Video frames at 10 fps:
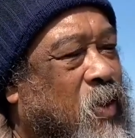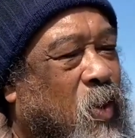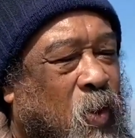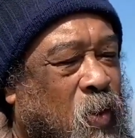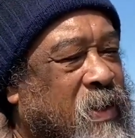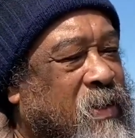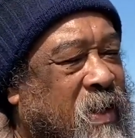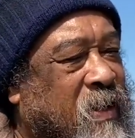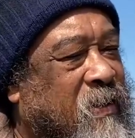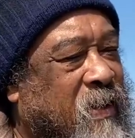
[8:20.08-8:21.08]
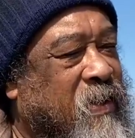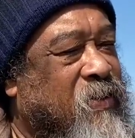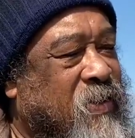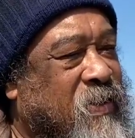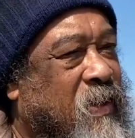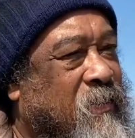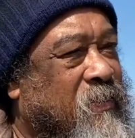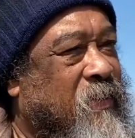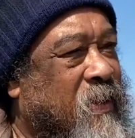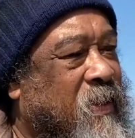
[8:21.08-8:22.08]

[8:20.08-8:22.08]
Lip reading: The only steady thing is the self,